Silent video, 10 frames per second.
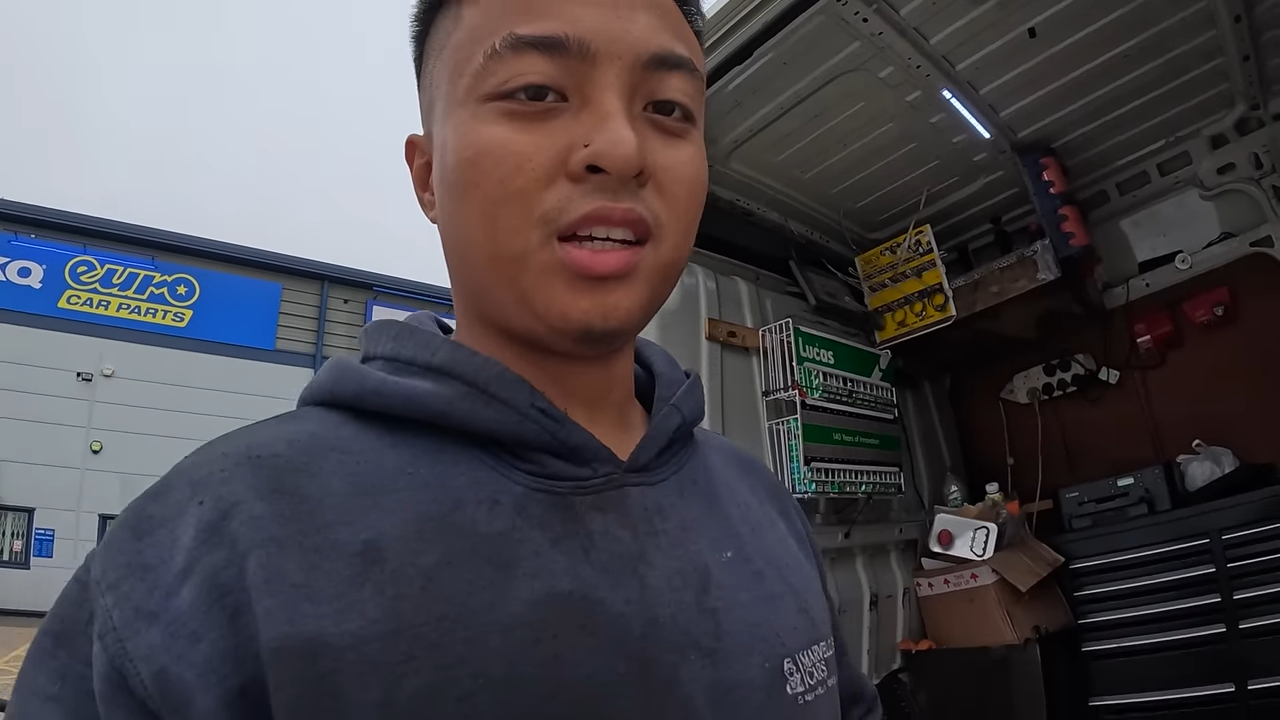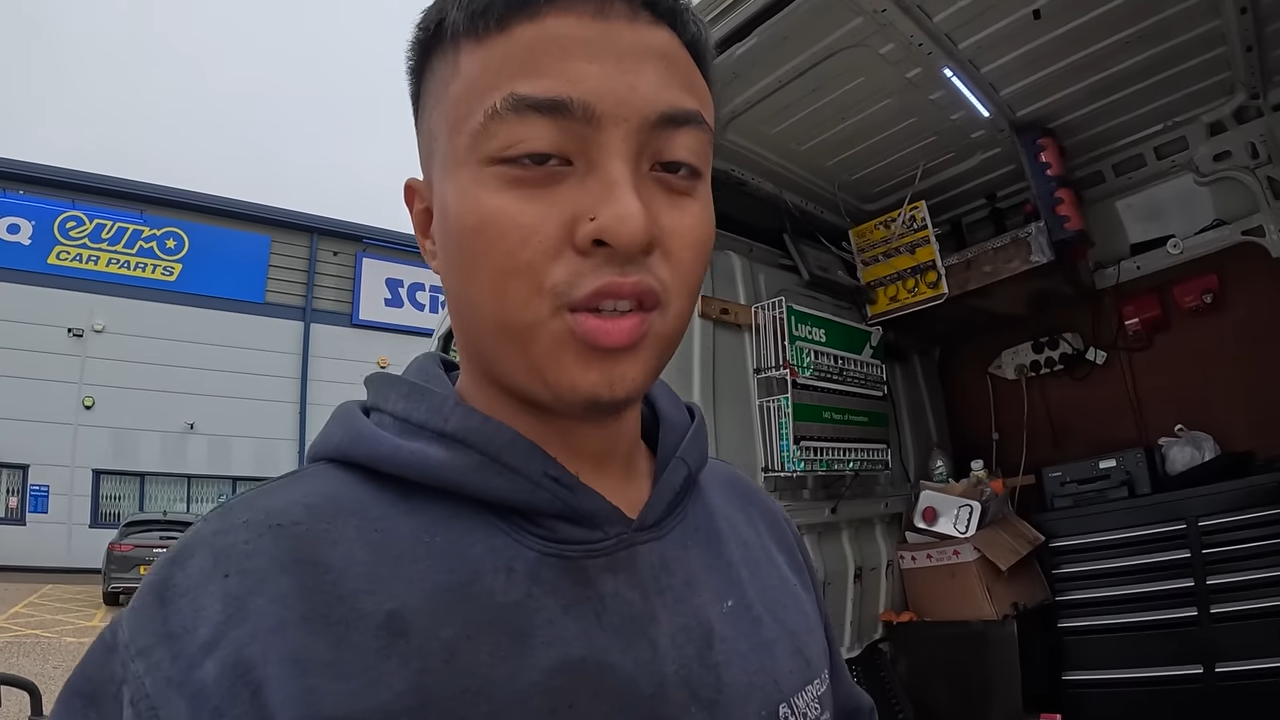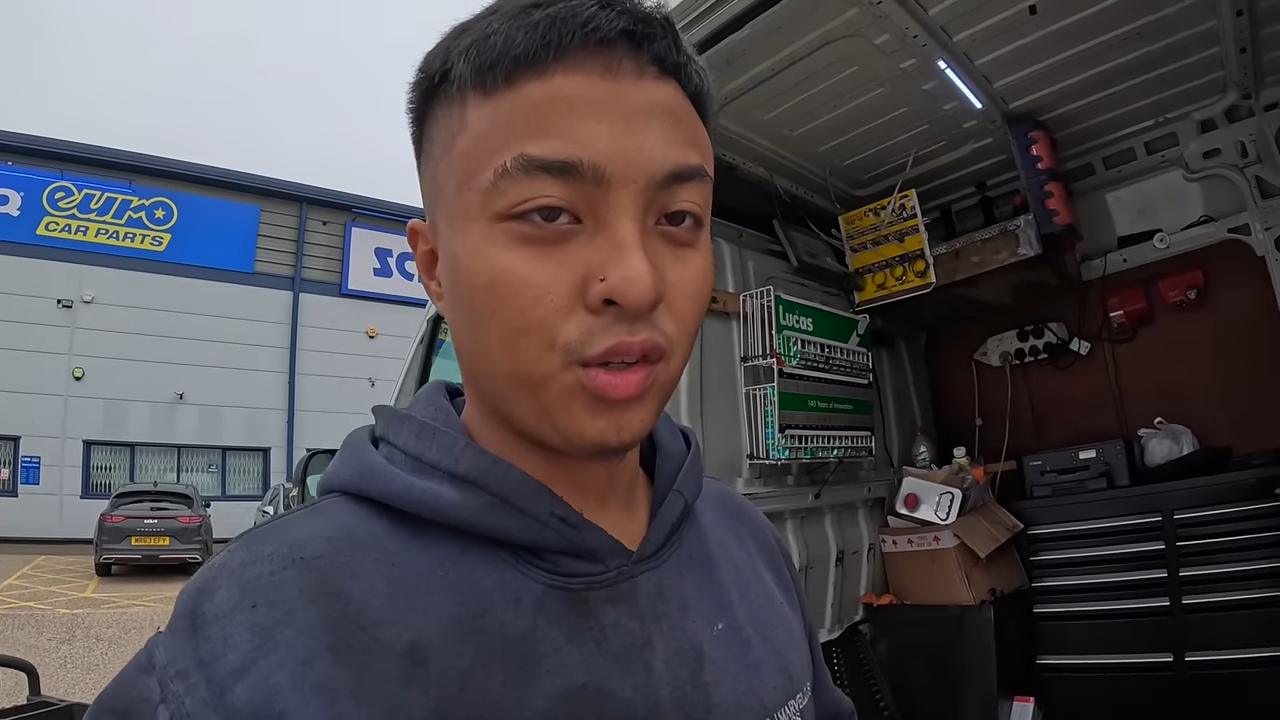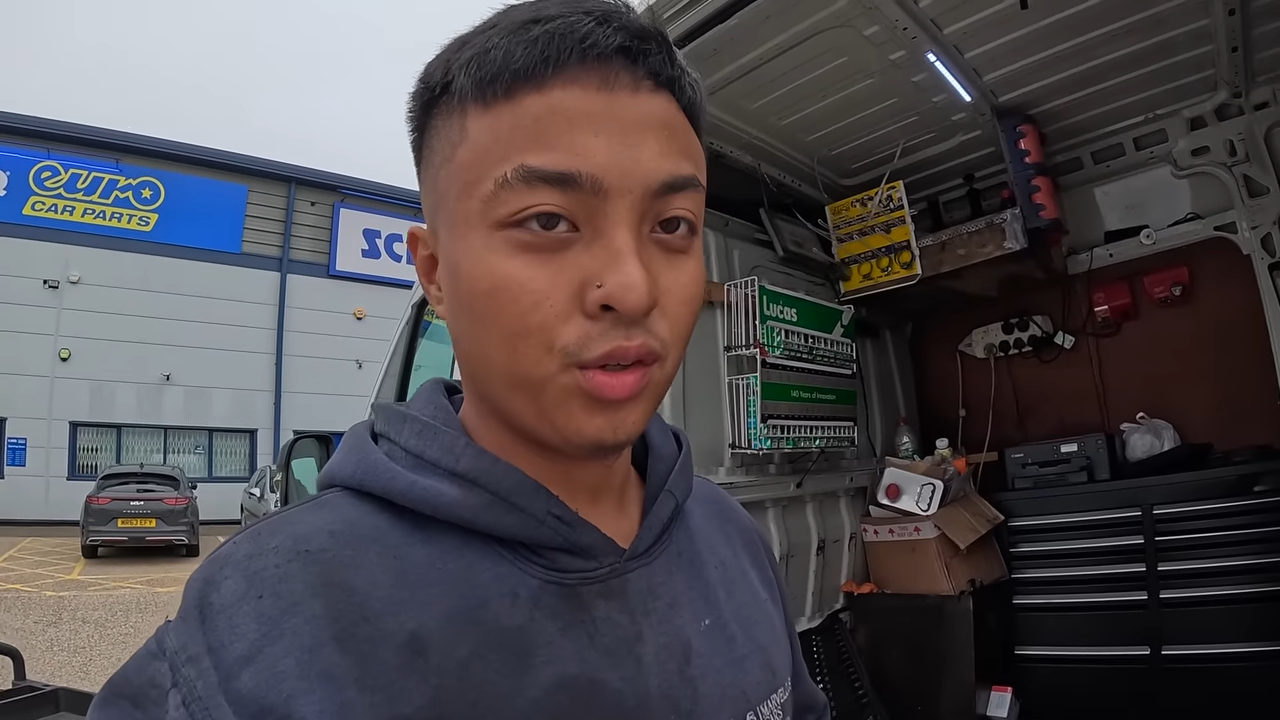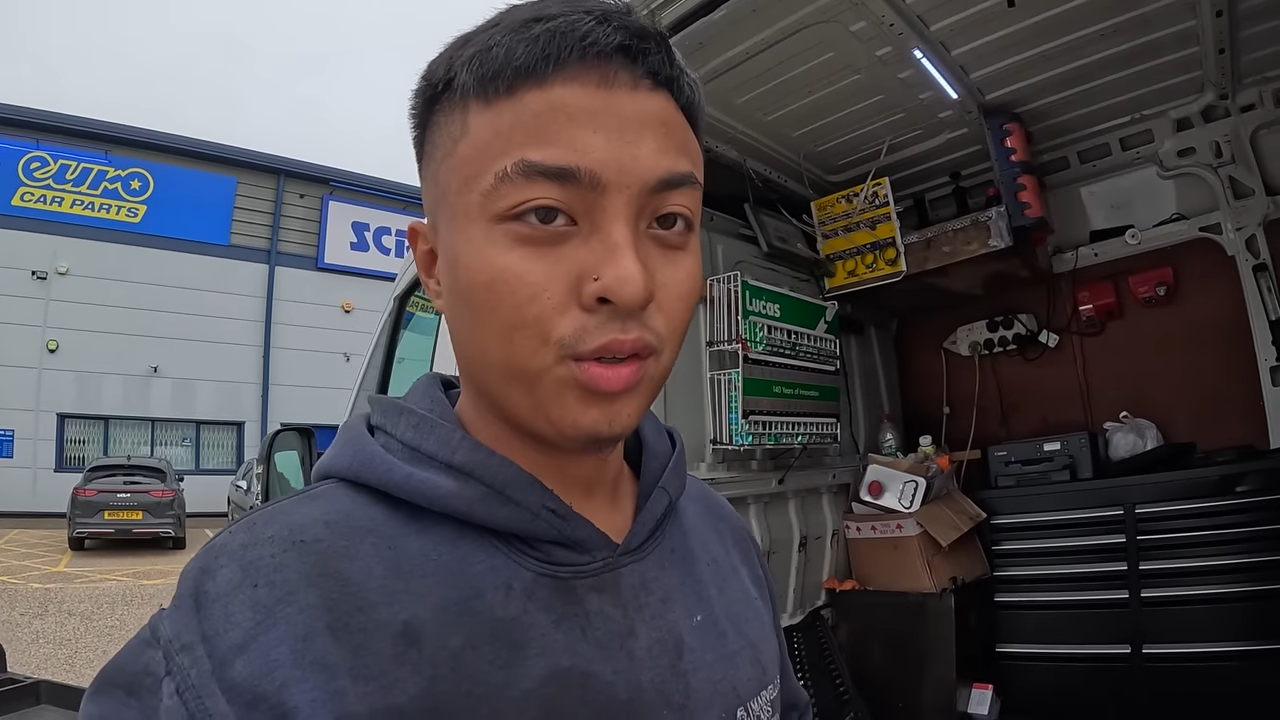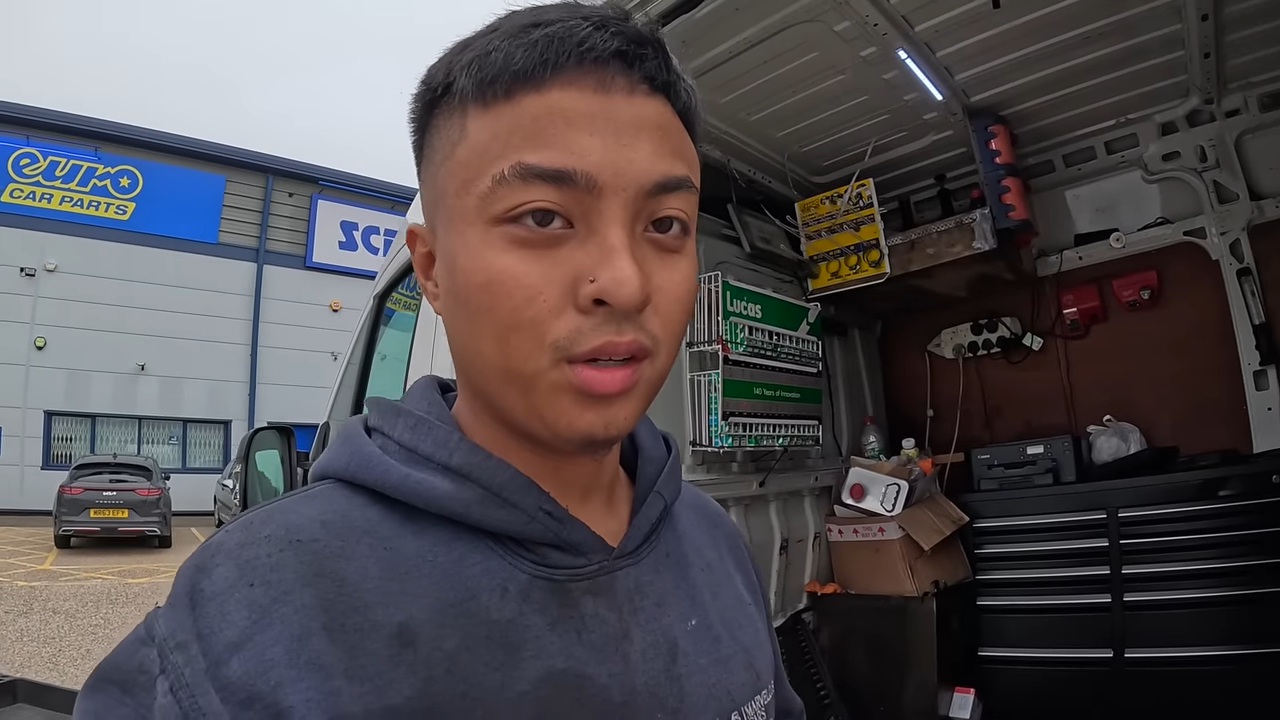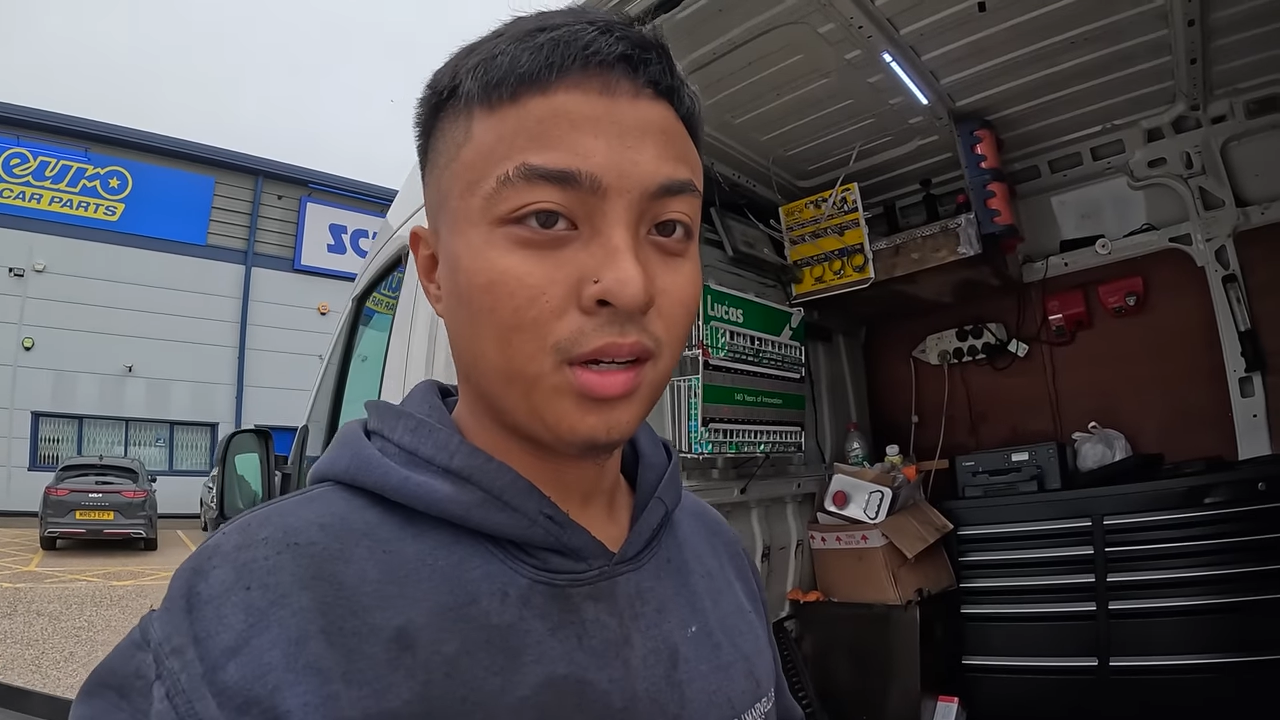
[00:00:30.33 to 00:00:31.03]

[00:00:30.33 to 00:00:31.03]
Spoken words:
to you,